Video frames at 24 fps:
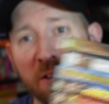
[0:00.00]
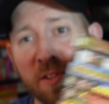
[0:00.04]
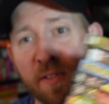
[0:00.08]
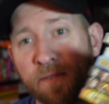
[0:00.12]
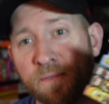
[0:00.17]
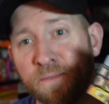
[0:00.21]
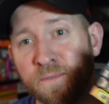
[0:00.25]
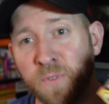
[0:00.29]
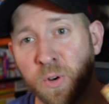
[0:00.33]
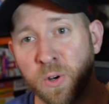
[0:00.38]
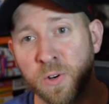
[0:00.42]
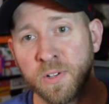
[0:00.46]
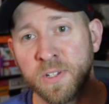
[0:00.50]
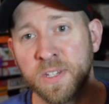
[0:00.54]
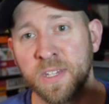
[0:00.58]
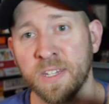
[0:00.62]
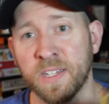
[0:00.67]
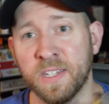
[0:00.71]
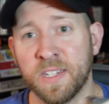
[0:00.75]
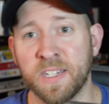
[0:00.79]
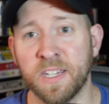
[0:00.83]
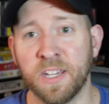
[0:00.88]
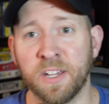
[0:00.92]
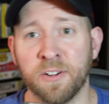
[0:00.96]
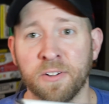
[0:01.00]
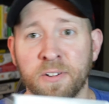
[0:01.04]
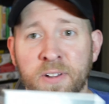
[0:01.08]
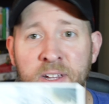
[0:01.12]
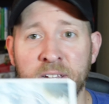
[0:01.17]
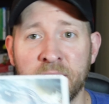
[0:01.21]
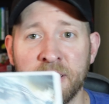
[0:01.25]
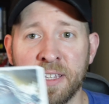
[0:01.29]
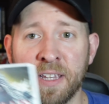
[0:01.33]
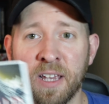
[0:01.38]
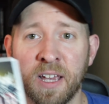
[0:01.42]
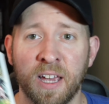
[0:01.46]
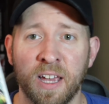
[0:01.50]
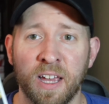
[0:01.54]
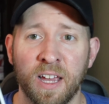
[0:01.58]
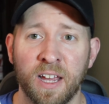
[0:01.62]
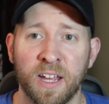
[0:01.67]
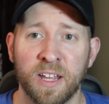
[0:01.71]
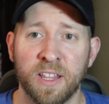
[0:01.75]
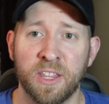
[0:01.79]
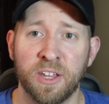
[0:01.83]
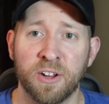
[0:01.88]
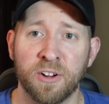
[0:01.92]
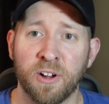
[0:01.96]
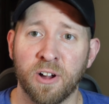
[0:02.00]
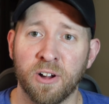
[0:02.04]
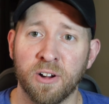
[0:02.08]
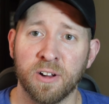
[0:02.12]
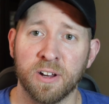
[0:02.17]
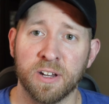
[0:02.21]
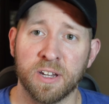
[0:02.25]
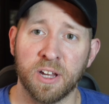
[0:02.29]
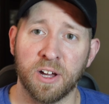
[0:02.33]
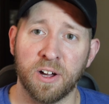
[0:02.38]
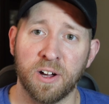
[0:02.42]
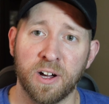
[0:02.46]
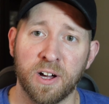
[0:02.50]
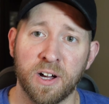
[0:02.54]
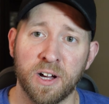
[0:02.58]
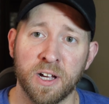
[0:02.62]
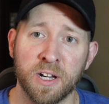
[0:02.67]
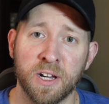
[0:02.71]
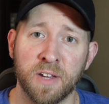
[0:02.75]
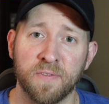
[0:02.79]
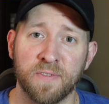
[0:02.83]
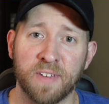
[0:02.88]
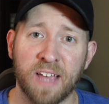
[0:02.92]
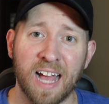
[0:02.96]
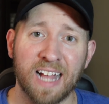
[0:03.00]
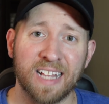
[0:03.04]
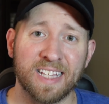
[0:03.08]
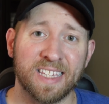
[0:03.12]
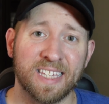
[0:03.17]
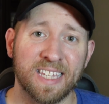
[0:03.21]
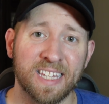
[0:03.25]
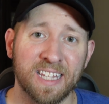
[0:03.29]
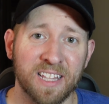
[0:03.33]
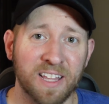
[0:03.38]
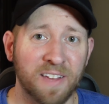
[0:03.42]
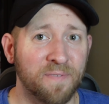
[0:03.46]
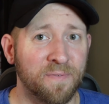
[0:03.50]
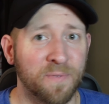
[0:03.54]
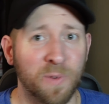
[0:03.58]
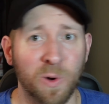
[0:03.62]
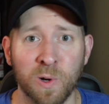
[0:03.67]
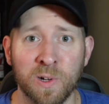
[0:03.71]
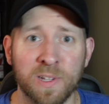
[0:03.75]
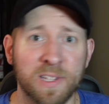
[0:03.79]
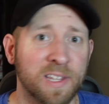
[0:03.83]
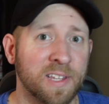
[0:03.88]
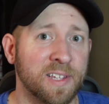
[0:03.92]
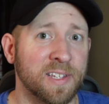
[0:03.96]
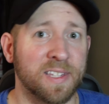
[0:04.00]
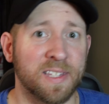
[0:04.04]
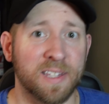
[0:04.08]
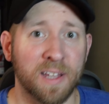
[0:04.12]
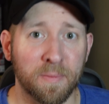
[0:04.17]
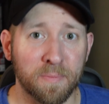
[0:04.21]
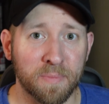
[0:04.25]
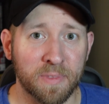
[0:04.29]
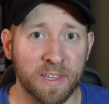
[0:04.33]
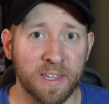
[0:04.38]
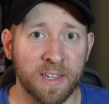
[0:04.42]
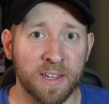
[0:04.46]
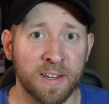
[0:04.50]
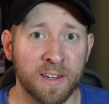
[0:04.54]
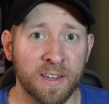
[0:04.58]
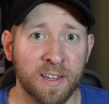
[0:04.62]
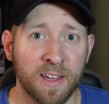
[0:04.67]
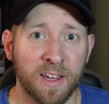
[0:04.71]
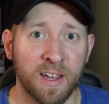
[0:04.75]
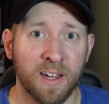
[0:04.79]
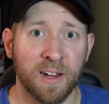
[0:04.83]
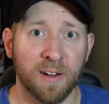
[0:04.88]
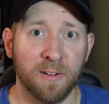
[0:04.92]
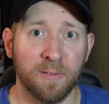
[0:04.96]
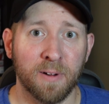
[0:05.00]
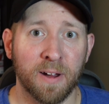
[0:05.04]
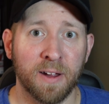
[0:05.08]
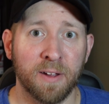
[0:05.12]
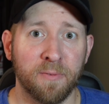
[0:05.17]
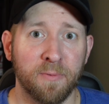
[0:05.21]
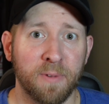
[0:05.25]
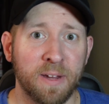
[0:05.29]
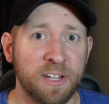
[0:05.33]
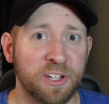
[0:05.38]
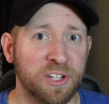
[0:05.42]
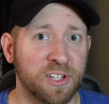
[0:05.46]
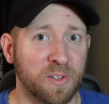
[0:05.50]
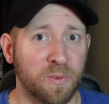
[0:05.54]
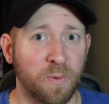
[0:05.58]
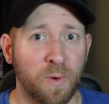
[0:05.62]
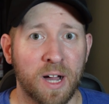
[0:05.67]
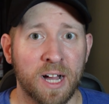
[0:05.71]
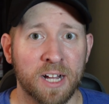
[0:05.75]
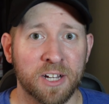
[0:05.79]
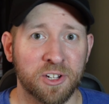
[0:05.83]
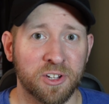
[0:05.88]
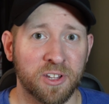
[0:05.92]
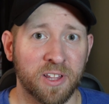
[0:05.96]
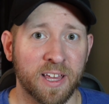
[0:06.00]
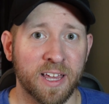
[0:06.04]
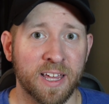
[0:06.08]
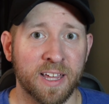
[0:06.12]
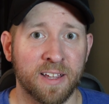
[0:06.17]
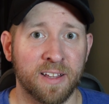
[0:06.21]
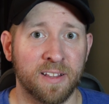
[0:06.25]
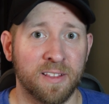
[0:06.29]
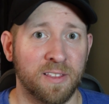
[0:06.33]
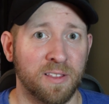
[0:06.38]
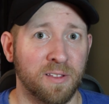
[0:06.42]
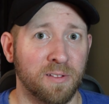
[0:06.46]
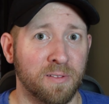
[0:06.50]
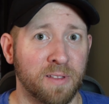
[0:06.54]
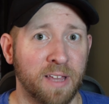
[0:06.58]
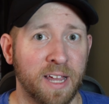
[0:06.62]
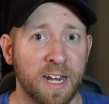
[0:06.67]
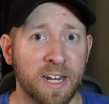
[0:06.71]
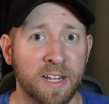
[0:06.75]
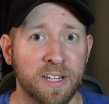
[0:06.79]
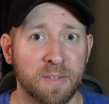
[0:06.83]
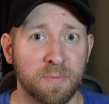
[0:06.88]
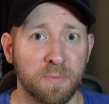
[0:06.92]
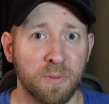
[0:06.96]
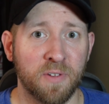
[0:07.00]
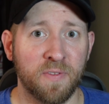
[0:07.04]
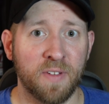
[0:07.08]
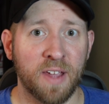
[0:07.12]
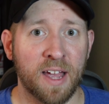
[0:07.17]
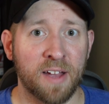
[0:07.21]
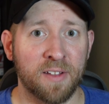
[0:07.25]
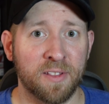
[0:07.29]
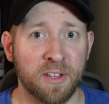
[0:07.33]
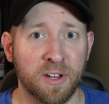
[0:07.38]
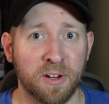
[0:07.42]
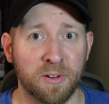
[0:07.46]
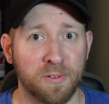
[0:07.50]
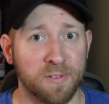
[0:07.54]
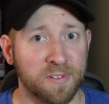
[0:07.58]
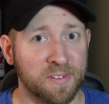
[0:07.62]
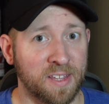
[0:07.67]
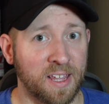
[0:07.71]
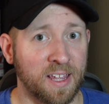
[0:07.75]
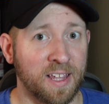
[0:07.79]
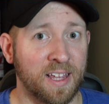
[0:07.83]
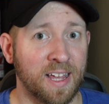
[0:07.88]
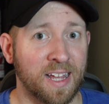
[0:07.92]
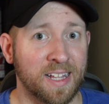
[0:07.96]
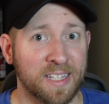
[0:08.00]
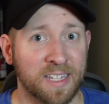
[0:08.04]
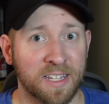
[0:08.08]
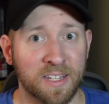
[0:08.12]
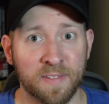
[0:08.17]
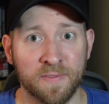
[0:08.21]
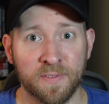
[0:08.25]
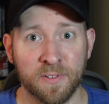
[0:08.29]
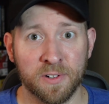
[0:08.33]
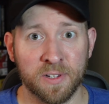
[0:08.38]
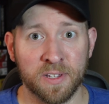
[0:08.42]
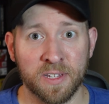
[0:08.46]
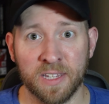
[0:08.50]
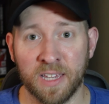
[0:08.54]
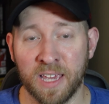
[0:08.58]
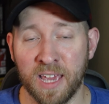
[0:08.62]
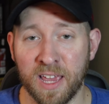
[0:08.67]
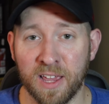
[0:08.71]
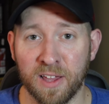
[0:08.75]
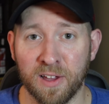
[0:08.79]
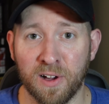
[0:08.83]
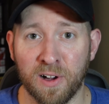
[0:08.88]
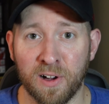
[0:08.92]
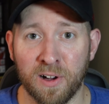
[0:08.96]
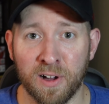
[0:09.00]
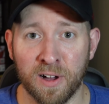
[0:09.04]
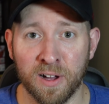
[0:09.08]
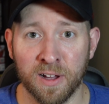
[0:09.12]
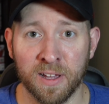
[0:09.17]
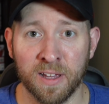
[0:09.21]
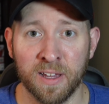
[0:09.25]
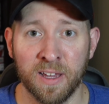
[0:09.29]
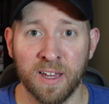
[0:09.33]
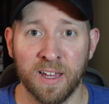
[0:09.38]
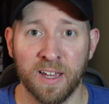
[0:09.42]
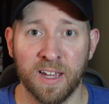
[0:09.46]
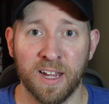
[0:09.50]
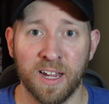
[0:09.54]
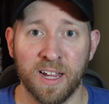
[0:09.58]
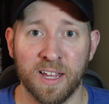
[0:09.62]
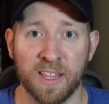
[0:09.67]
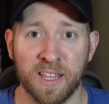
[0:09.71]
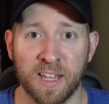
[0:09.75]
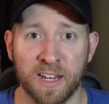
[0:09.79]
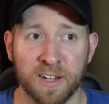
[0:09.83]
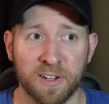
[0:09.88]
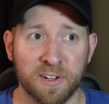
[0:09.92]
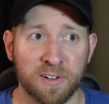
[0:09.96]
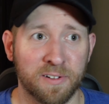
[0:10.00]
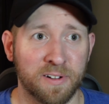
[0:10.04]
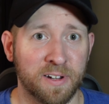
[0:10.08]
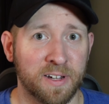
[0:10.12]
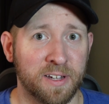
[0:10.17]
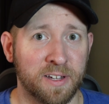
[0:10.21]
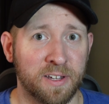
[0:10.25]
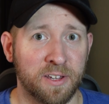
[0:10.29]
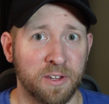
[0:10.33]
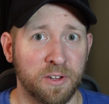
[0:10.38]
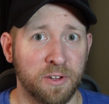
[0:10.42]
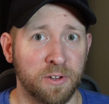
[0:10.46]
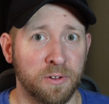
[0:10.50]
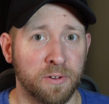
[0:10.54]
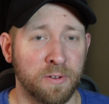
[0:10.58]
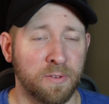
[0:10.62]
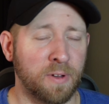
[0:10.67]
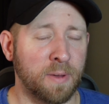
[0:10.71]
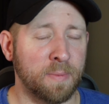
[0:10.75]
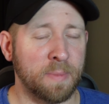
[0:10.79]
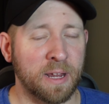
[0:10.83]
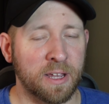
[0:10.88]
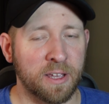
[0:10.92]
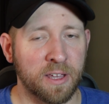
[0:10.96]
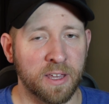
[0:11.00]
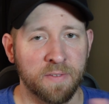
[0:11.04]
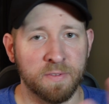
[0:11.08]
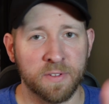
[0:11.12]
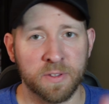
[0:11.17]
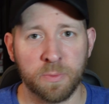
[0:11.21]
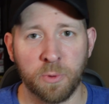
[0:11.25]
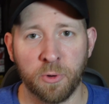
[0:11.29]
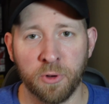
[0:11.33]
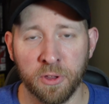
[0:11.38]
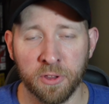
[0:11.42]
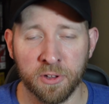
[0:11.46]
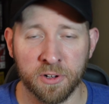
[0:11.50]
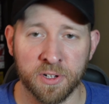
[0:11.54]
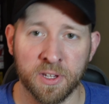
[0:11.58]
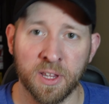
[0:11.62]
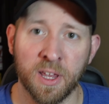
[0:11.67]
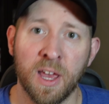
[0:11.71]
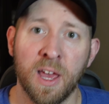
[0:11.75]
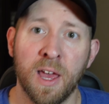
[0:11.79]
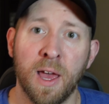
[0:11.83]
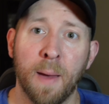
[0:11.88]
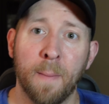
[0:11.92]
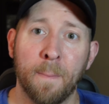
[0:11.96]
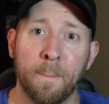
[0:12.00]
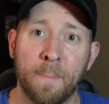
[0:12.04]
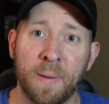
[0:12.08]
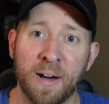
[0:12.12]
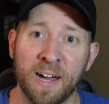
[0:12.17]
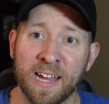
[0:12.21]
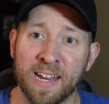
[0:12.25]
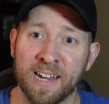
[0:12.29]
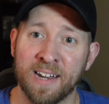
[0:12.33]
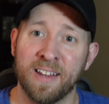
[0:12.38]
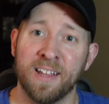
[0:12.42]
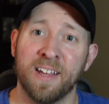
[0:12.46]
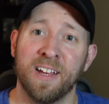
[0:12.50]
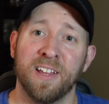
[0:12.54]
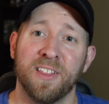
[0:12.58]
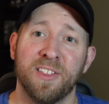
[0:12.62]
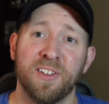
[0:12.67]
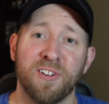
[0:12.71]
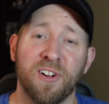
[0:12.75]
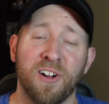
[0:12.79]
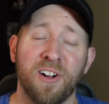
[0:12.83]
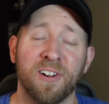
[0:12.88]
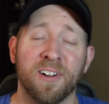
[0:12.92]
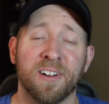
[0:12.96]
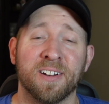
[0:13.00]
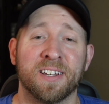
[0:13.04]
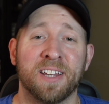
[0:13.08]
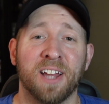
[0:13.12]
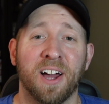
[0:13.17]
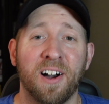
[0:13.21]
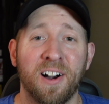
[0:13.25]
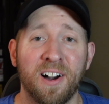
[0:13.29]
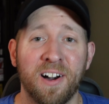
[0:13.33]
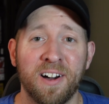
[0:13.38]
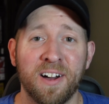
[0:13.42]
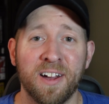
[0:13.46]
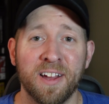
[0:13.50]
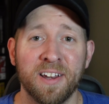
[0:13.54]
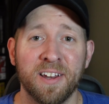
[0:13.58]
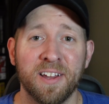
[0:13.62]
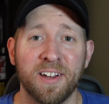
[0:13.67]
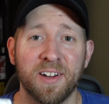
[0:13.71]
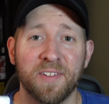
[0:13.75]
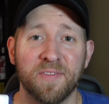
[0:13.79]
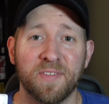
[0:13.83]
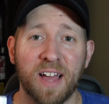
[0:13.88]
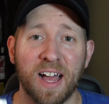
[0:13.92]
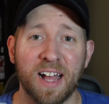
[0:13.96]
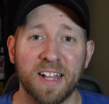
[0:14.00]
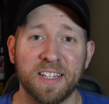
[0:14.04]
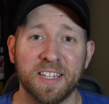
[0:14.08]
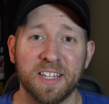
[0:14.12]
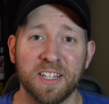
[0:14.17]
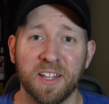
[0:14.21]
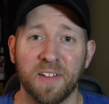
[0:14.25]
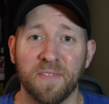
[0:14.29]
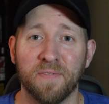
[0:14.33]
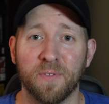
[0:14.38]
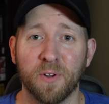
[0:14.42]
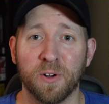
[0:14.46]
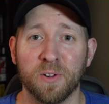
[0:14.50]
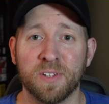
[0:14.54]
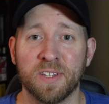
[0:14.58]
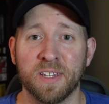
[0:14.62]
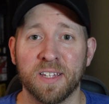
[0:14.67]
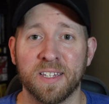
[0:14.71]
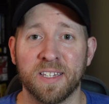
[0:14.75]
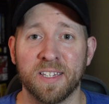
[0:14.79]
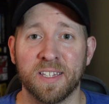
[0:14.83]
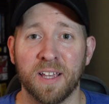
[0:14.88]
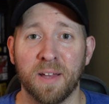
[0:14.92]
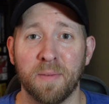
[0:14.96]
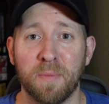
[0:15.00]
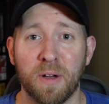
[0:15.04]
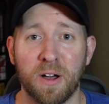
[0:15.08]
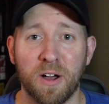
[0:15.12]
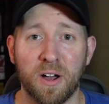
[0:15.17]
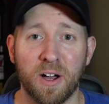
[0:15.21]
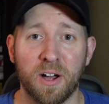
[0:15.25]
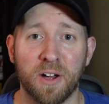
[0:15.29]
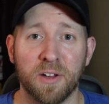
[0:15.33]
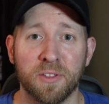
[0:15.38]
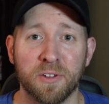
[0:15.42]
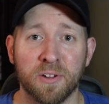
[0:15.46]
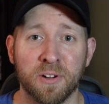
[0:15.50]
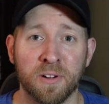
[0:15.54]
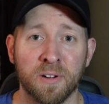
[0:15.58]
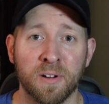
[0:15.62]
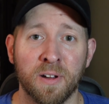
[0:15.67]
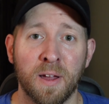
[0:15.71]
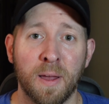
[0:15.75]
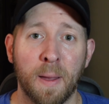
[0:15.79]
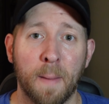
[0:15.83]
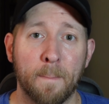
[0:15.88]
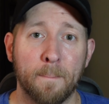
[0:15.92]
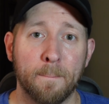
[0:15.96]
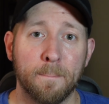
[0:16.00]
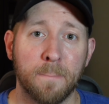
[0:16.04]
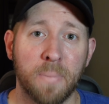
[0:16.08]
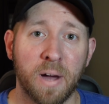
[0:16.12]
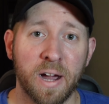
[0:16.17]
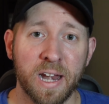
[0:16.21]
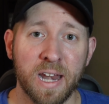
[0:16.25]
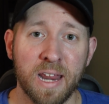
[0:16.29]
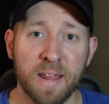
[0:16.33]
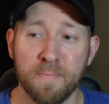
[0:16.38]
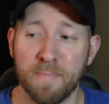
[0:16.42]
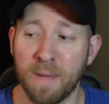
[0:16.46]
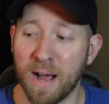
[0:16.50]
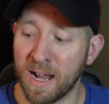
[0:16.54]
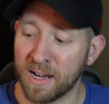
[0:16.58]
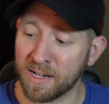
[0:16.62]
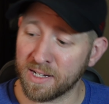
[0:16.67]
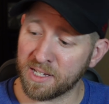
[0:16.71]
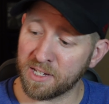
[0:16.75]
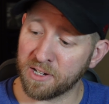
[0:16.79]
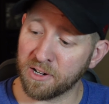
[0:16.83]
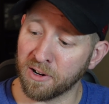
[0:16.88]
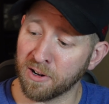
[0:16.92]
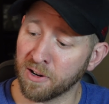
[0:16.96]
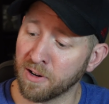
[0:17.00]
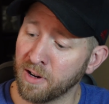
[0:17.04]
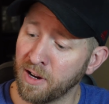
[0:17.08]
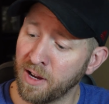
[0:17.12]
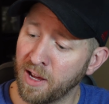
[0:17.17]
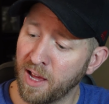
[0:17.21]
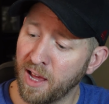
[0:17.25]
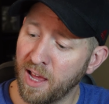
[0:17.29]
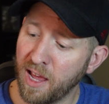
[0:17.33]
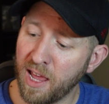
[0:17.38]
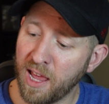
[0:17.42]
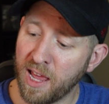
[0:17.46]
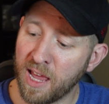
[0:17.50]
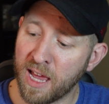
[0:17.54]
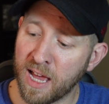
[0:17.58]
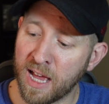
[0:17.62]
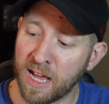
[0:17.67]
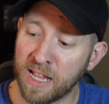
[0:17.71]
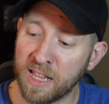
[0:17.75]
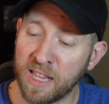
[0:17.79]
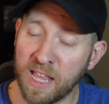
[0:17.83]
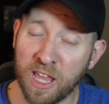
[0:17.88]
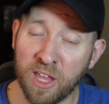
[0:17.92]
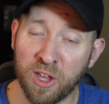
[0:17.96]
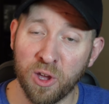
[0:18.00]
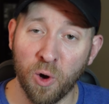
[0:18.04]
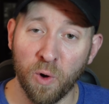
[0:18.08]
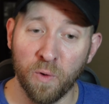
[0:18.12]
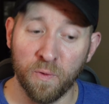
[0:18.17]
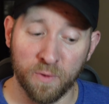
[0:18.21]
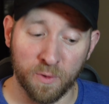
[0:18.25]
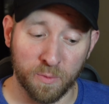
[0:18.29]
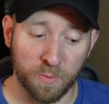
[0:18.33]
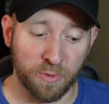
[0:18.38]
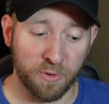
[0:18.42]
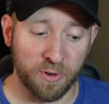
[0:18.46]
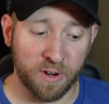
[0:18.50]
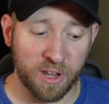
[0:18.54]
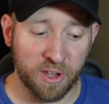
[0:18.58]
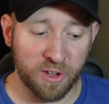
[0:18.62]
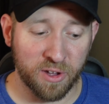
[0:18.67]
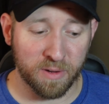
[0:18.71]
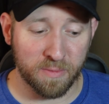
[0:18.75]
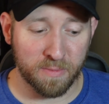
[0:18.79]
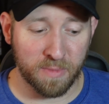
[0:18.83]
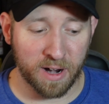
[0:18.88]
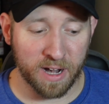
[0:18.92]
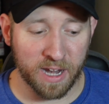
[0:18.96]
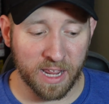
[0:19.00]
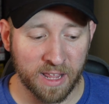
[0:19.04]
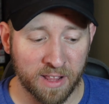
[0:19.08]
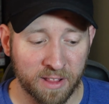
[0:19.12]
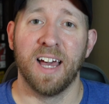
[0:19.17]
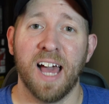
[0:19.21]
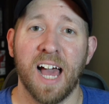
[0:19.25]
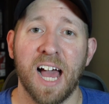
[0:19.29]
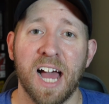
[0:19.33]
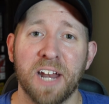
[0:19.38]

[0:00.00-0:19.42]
the Versus series. There are a ton of Godzilla versus something, right? We just watched like the latest movie out there was like Godzilla versus King Kong, and then it turned into, oh, I'm not gonna give you spoilers, but there are a ton of Godzilla versus some other mighty monster, and they go for pretty good money.